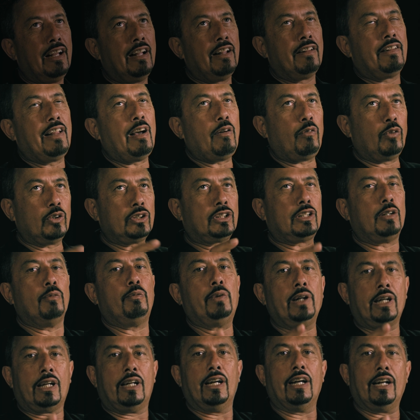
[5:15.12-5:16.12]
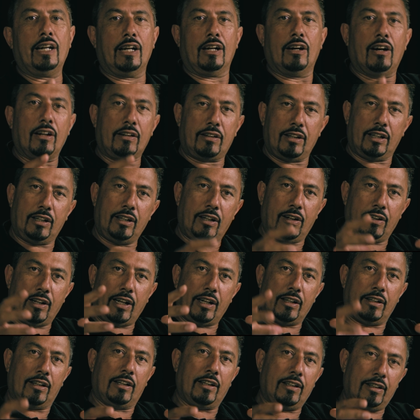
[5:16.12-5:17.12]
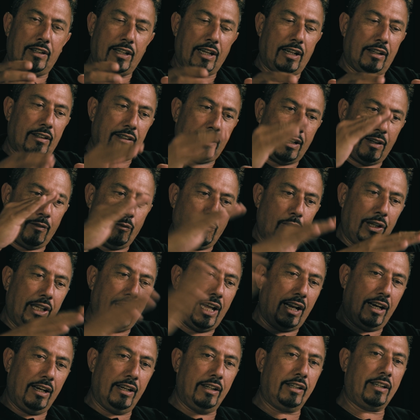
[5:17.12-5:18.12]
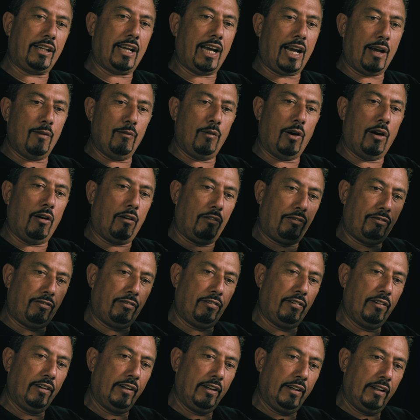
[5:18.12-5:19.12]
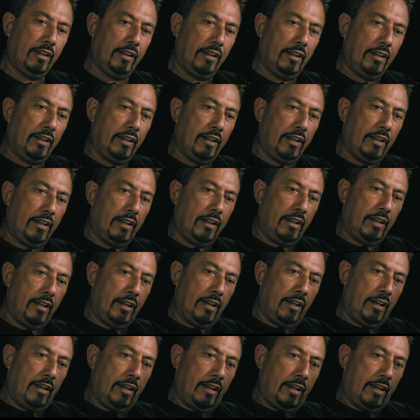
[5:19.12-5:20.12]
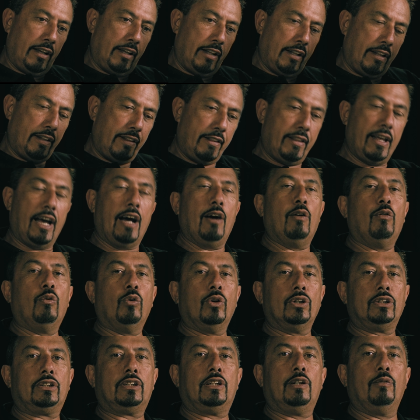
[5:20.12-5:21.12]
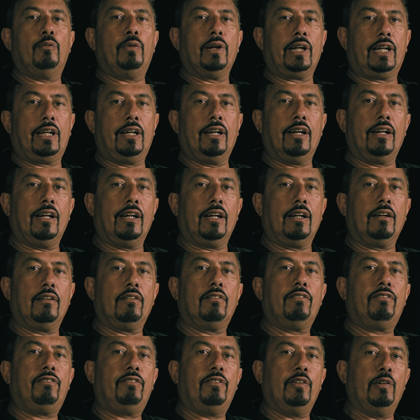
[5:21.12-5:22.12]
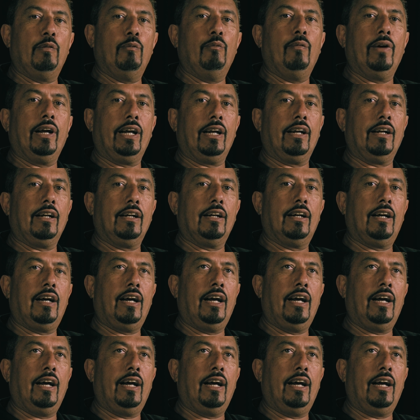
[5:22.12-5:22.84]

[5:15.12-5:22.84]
That was the beginning. I think, that when that lid came off, that was the beginning for me.